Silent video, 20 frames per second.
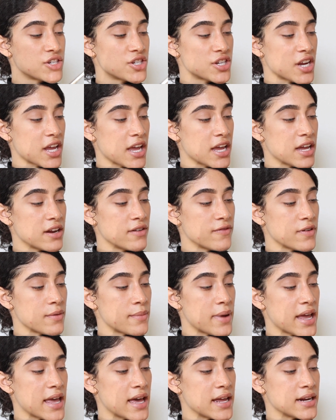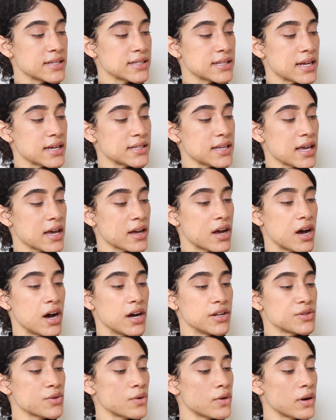shade from my Anastasia
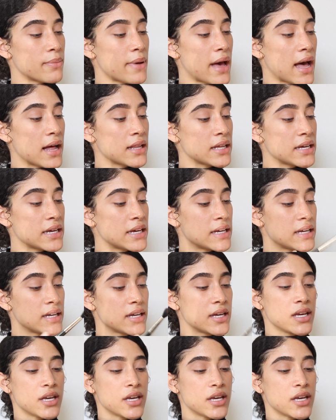contour palette.